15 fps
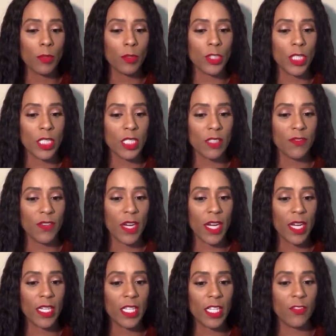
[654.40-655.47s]

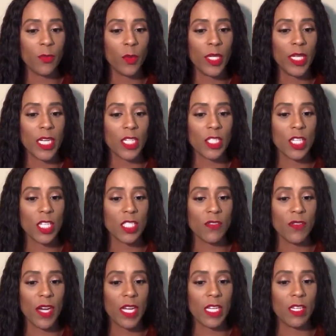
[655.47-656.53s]
justified if we can
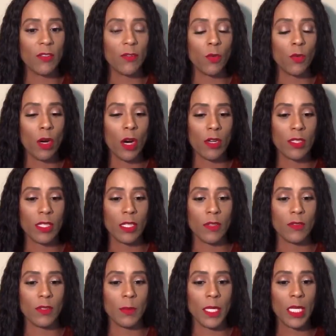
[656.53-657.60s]
justify it for
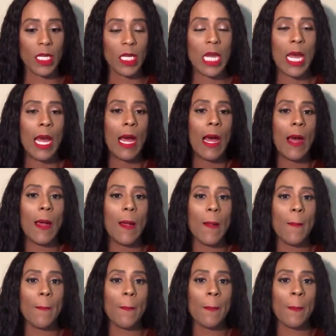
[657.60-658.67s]
ourselves, Mickey?
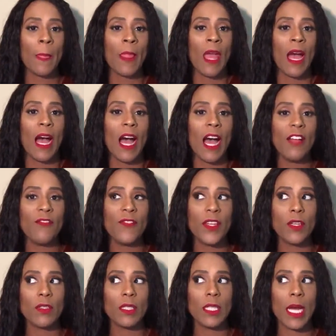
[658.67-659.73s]
I
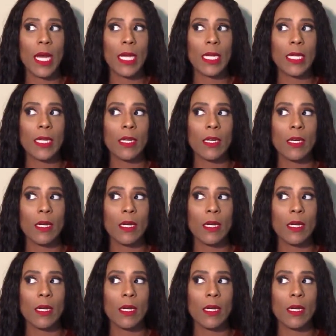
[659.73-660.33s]
feel like,